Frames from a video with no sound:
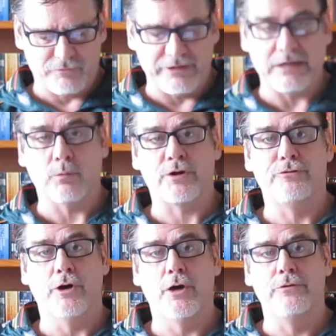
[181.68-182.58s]
Read What
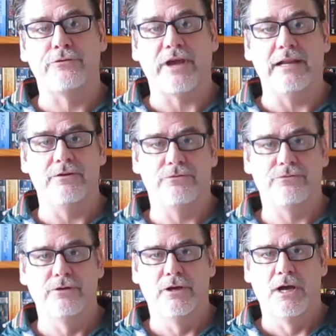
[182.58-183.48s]
You Own
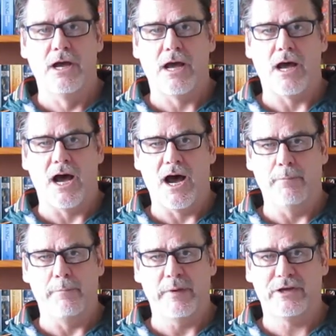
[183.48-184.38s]
challenge.
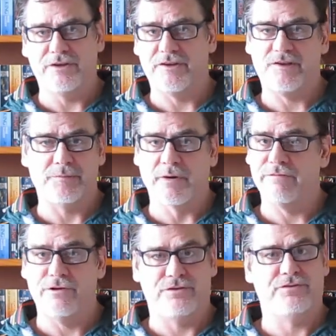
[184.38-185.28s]
Um, because this is my
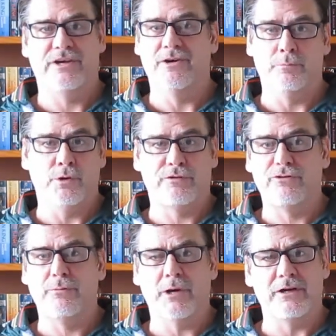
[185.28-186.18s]
first year on
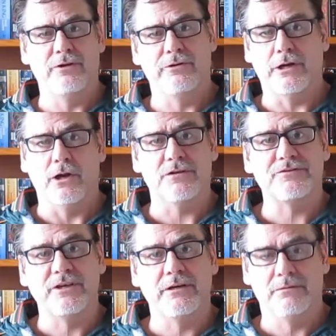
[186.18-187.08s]
BookTube, I didn't do it
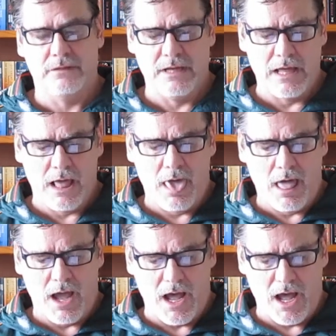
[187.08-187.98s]
last year.
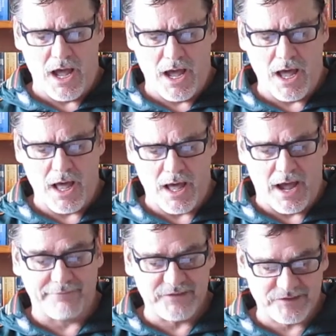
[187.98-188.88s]
Uh,
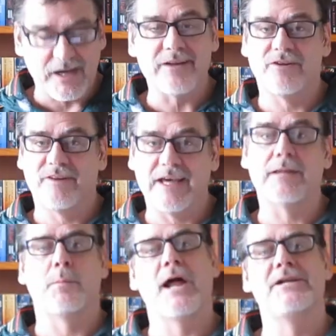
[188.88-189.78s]
I've decided to take
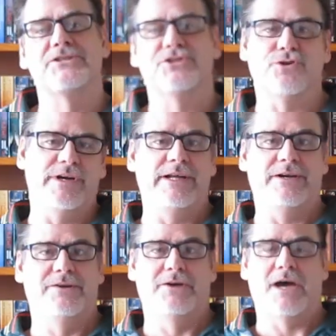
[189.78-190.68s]
the plunge and join in.
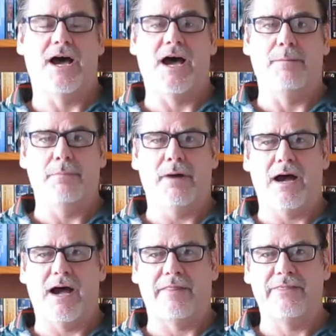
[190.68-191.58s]
Um,
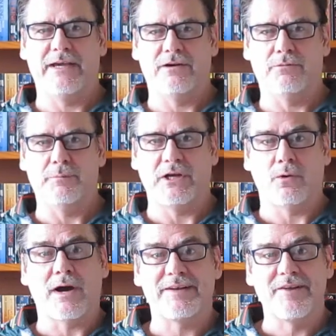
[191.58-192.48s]
I think it will be
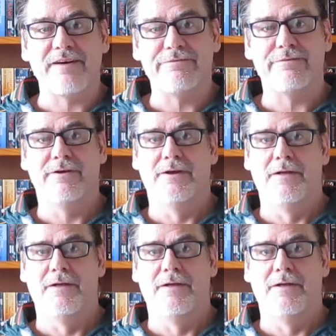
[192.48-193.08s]
quite tough,